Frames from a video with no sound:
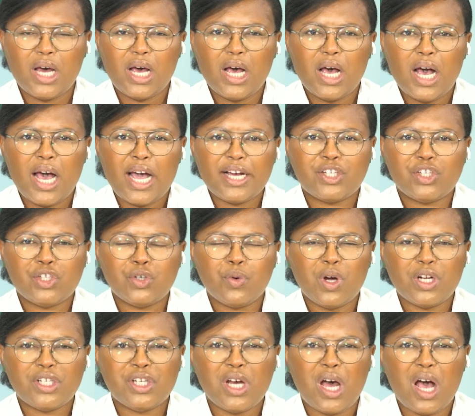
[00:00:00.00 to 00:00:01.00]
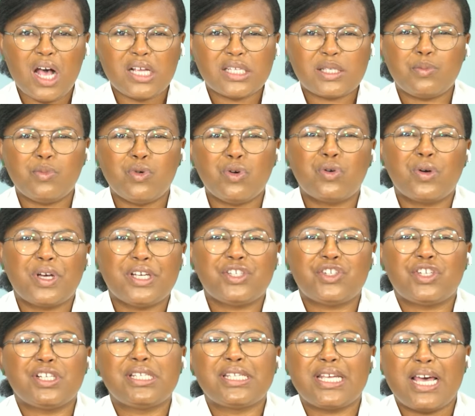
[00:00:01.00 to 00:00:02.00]
I do want to ask more
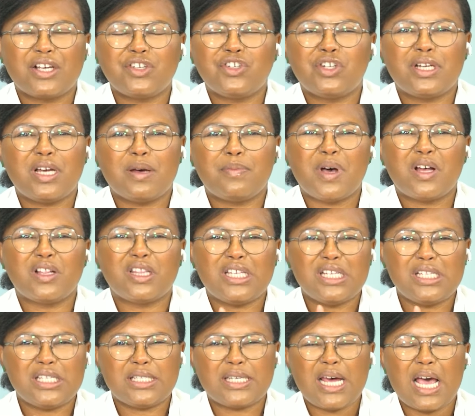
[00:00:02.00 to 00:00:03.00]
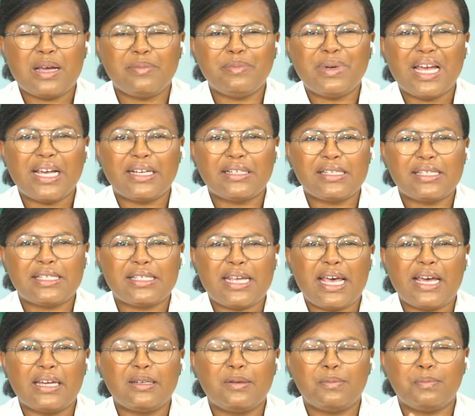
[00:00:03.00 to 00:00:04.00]
questions actually about these timelines
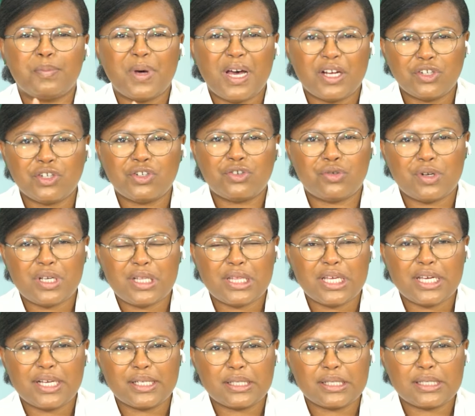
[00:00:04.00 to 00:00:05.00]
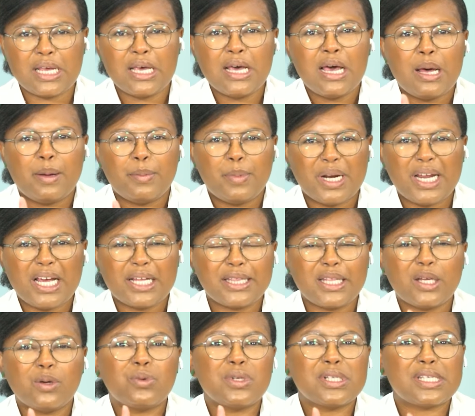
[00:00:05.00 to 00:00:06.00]
and budgetary things, but I
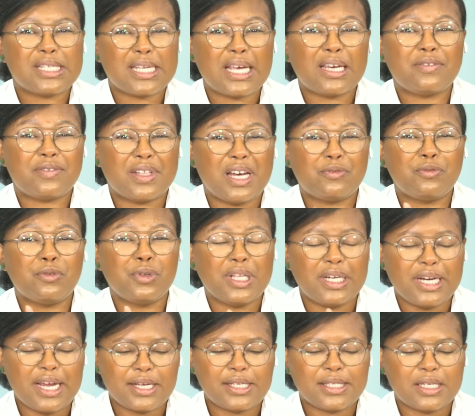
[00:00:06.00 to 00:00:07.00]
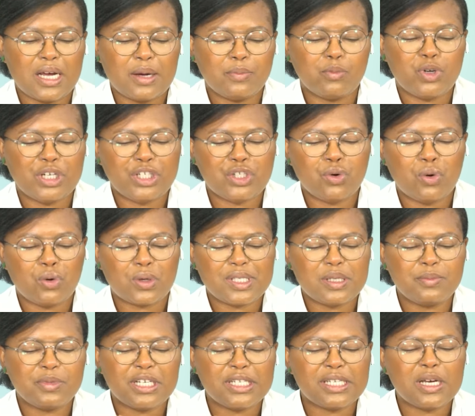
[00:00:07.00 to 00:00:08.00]
think we'll save that for the next time we talk.
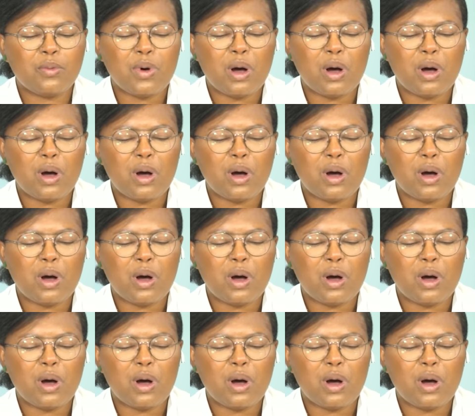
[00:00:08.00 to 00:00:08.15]
Zimkita, what